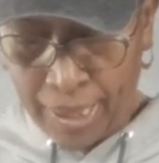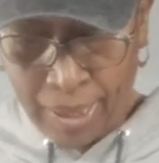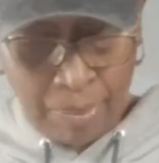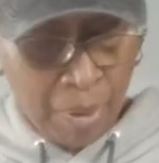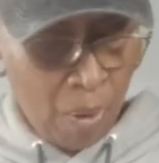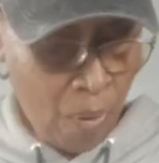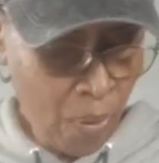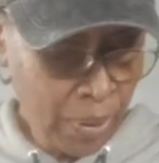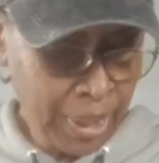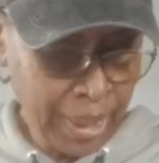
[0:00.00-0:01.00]
get them
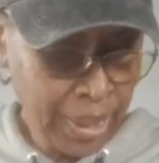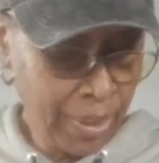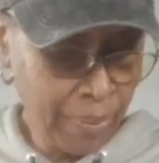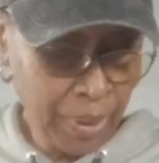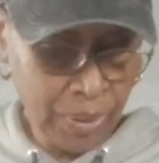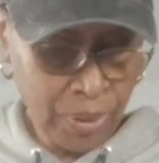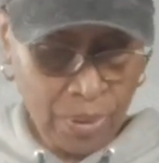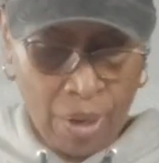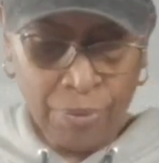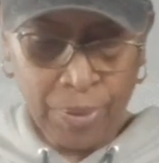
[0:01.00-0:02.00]
all in here. We're going to
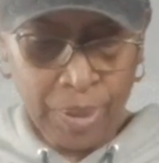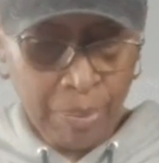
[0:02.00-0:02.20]
start from the